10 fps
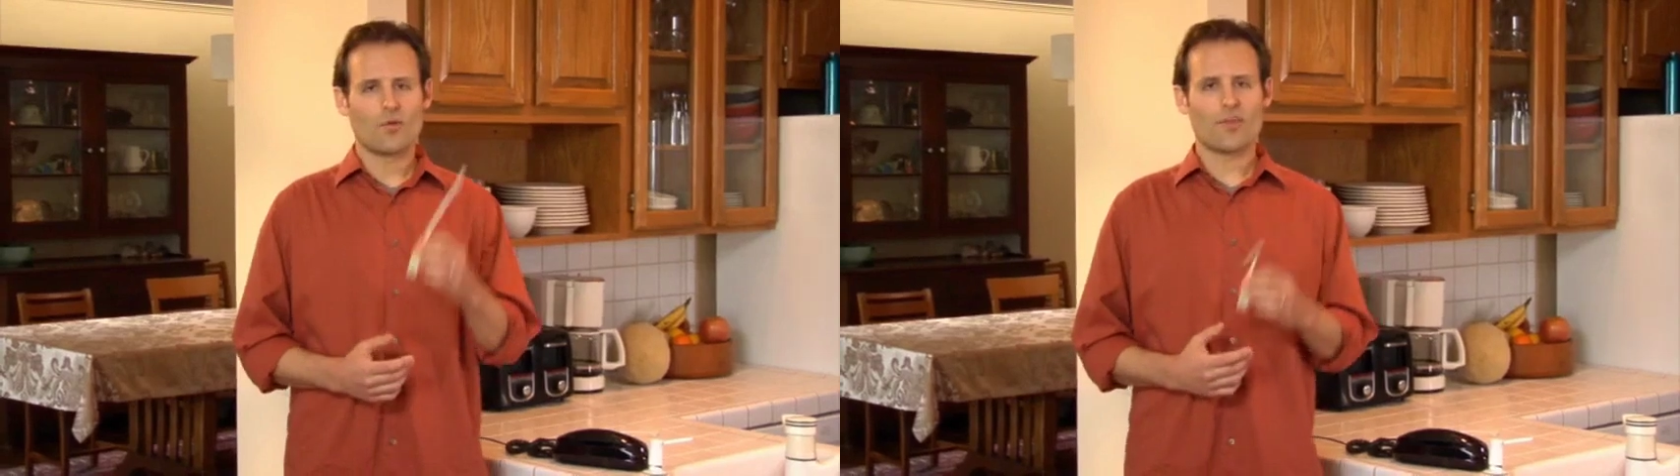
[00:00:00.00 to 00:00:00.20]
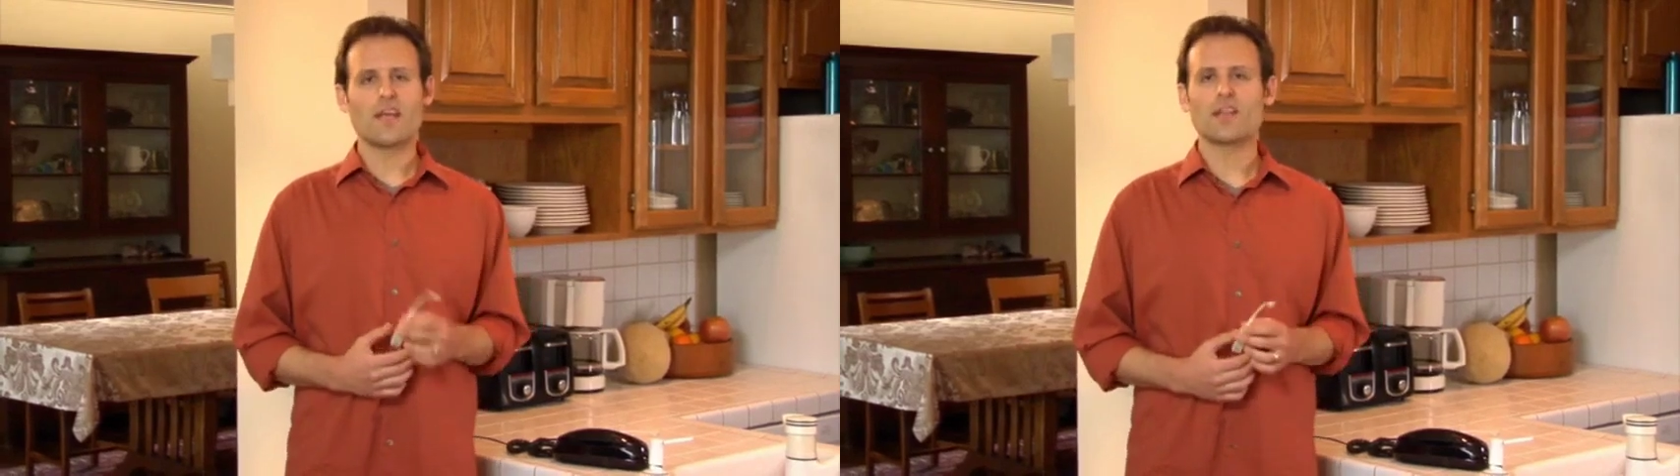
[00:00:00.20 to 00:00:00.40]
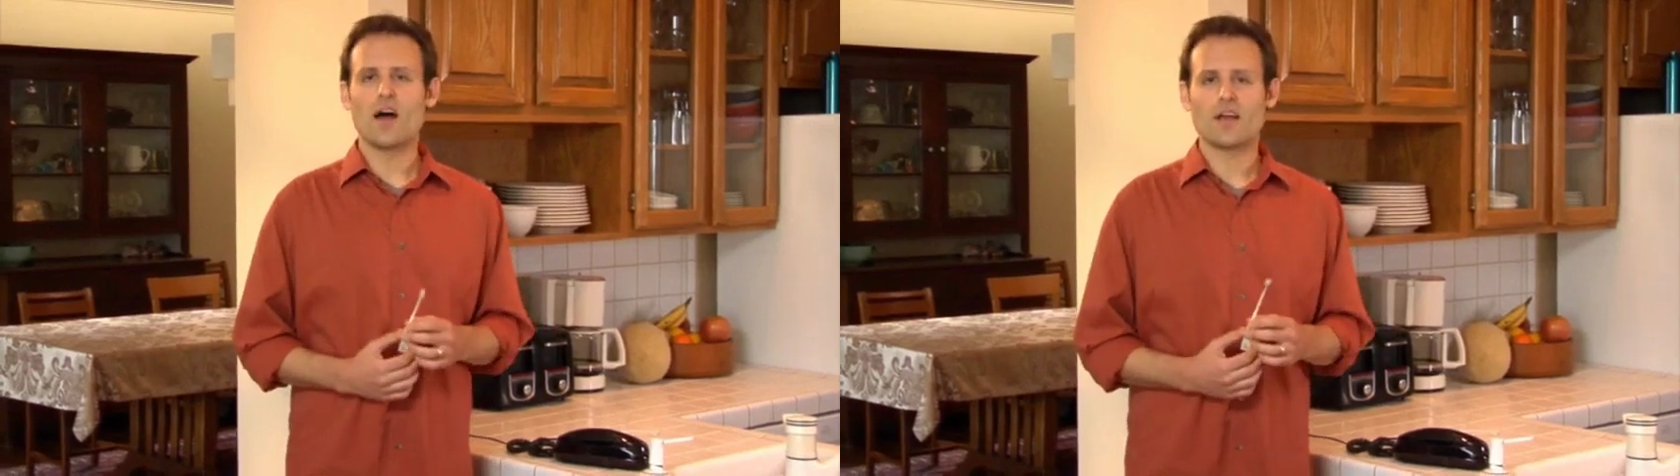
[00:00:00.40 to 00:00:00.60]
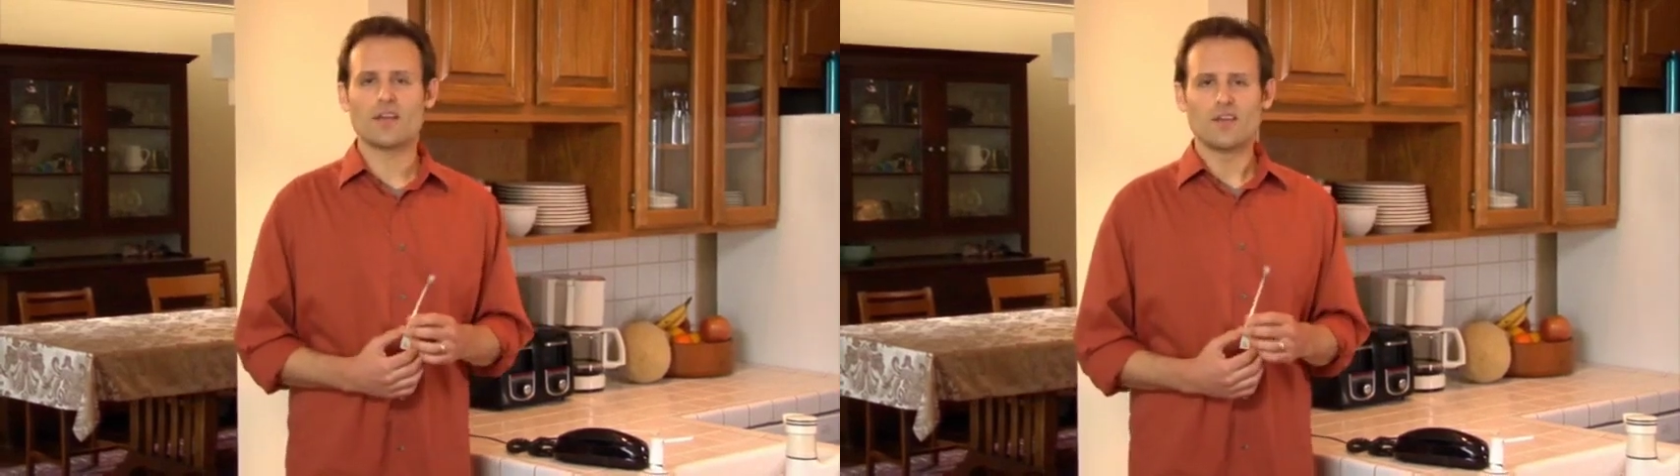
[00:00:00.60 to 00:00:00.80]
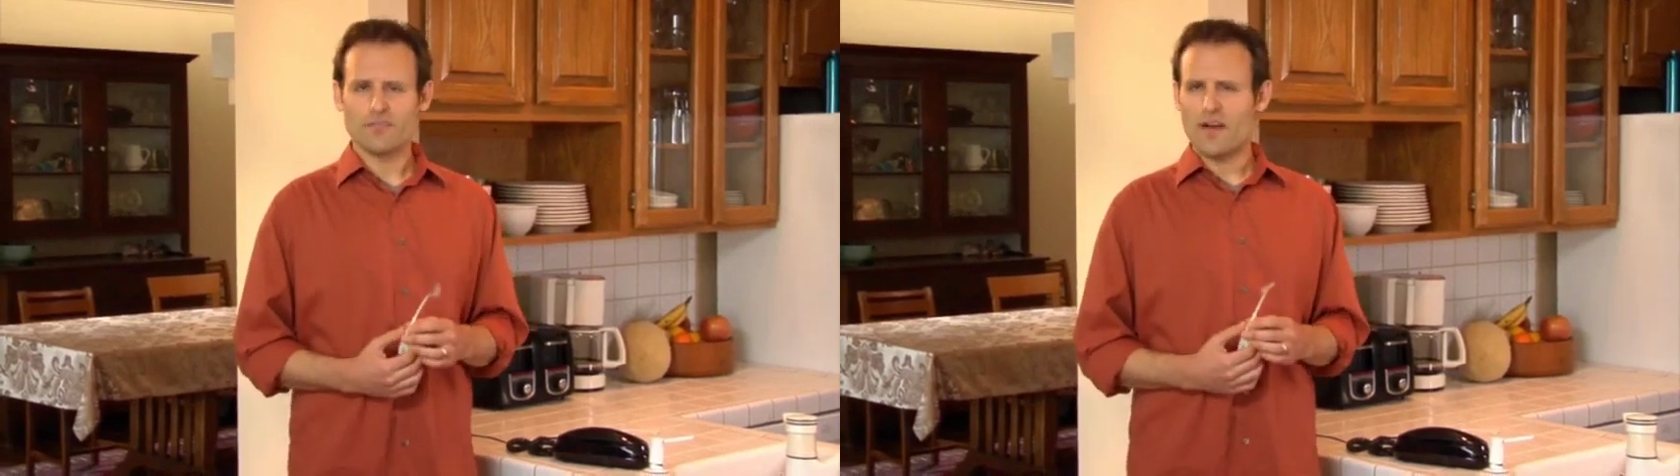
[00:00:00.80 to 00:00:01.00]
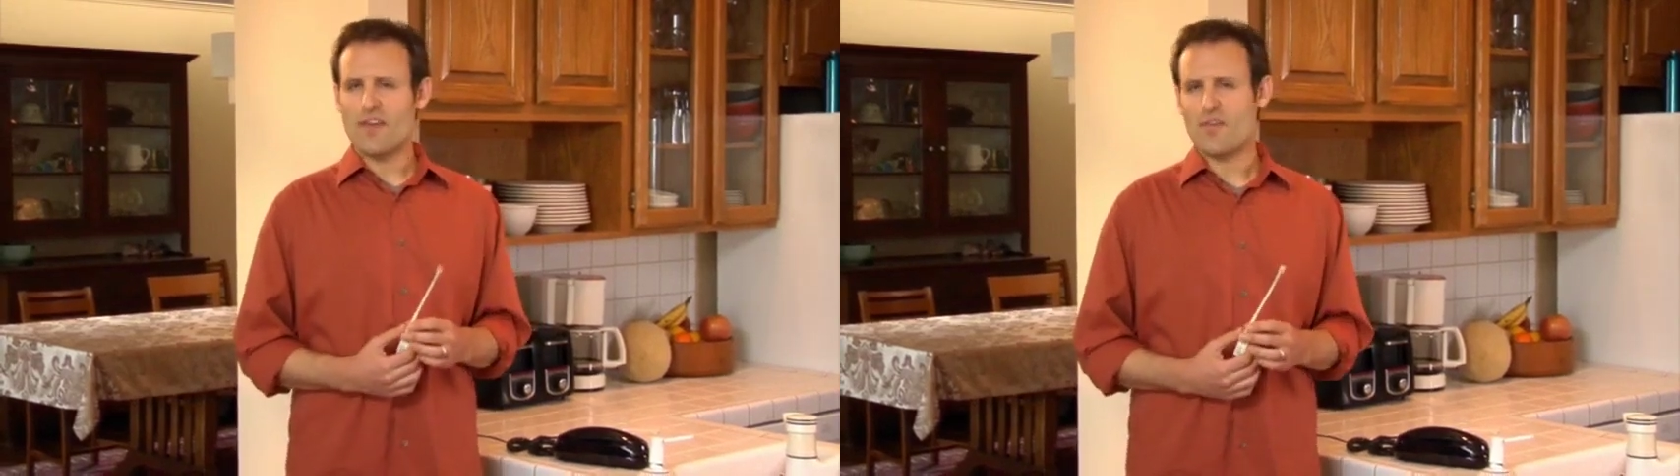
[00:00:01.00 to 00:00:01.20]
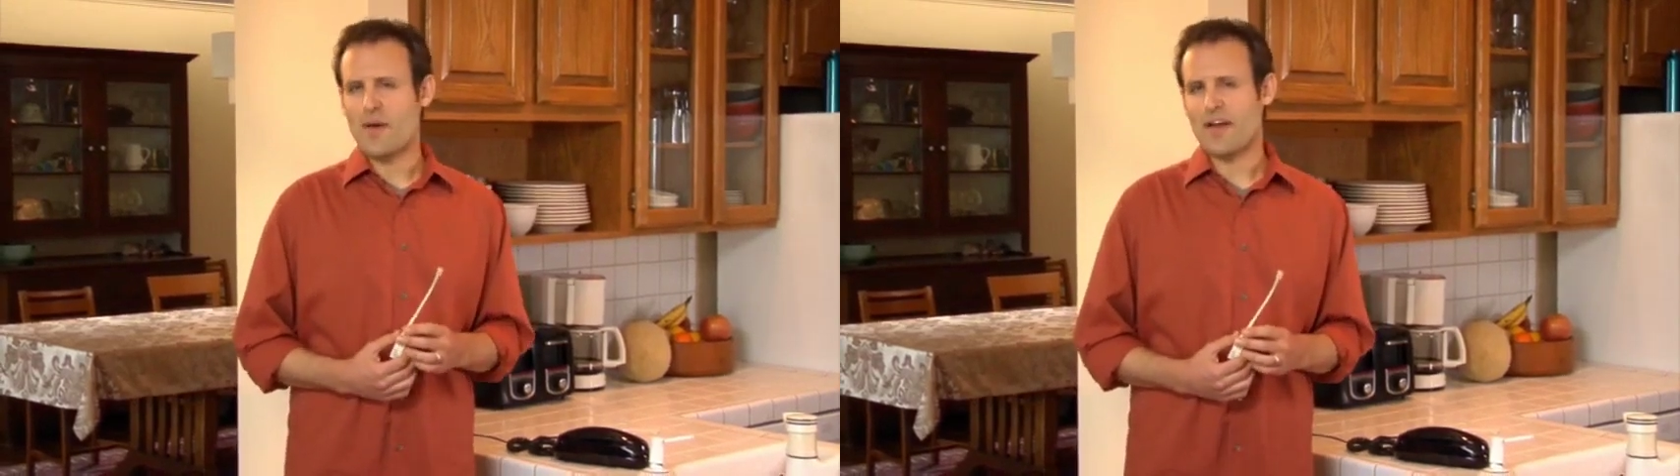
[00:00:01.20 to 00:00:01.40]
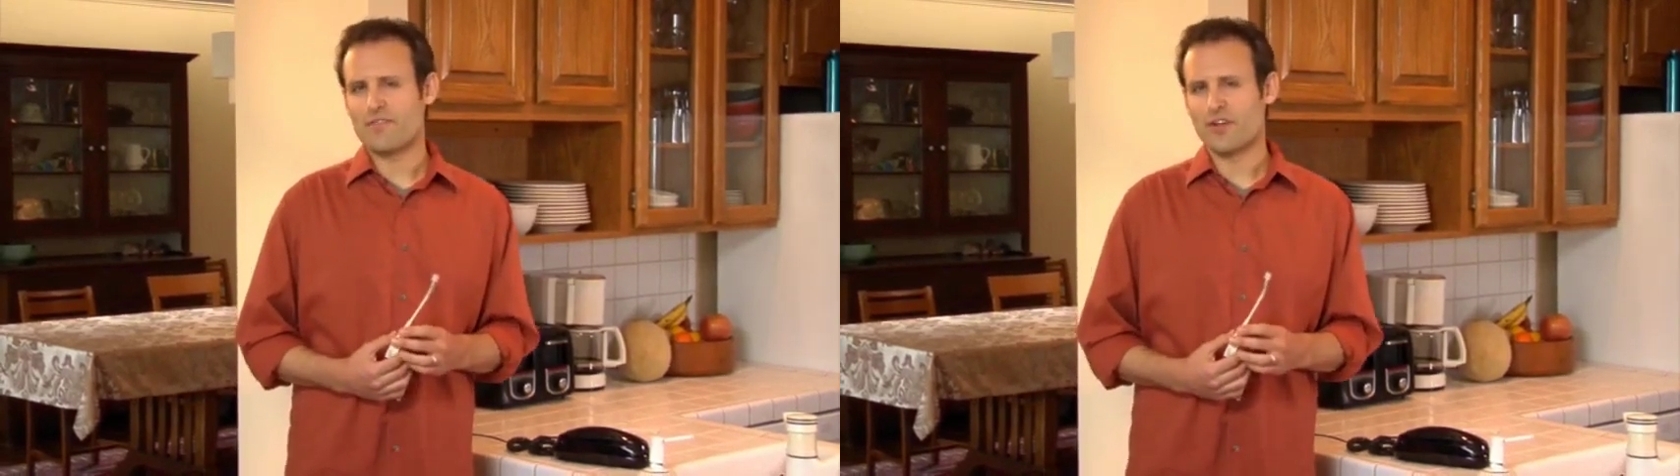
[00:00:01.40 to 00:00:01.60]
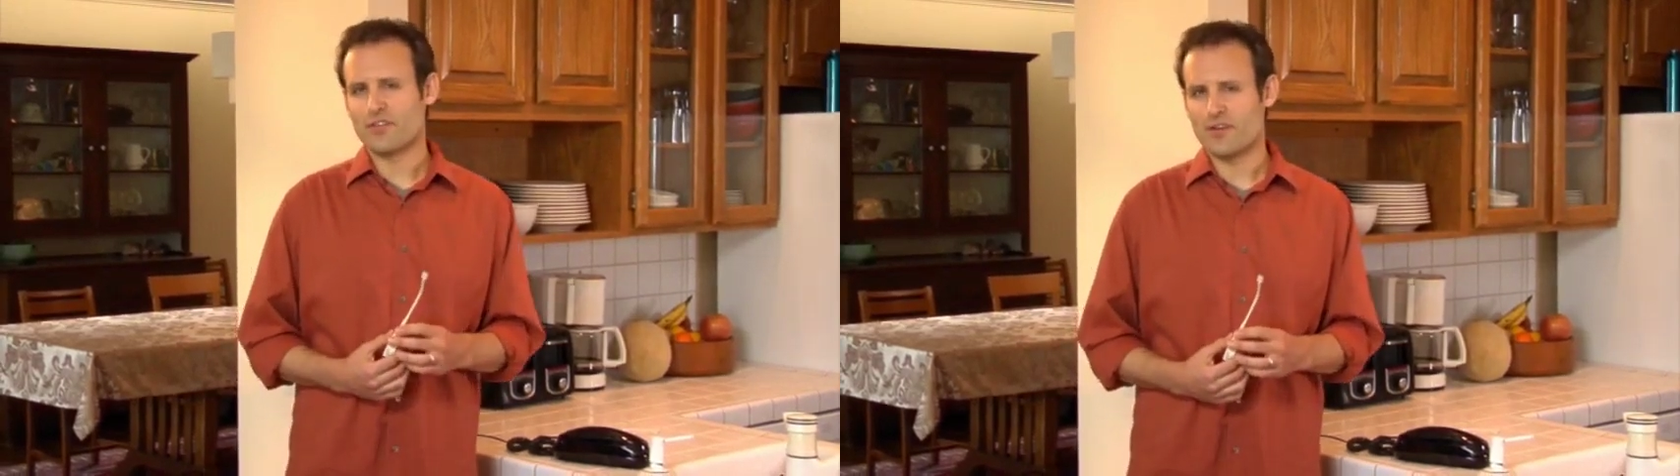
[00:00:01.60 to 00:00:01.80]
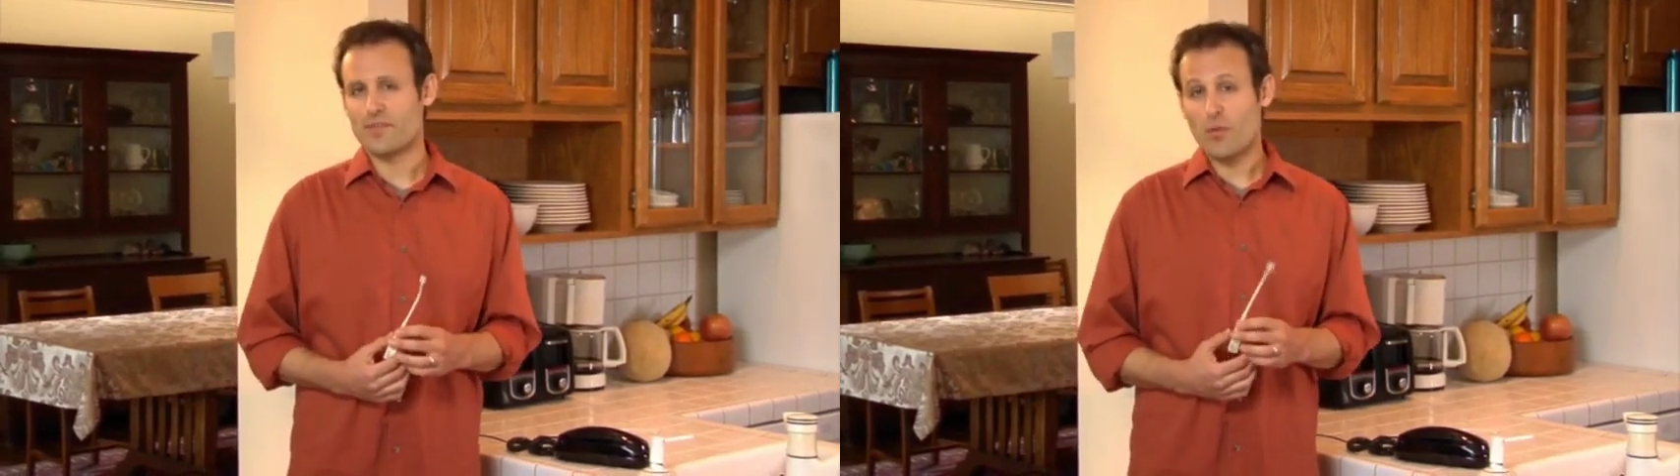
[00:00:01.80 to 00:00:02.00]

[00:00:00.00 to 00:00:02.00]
With any luck, you'll find the bad filter.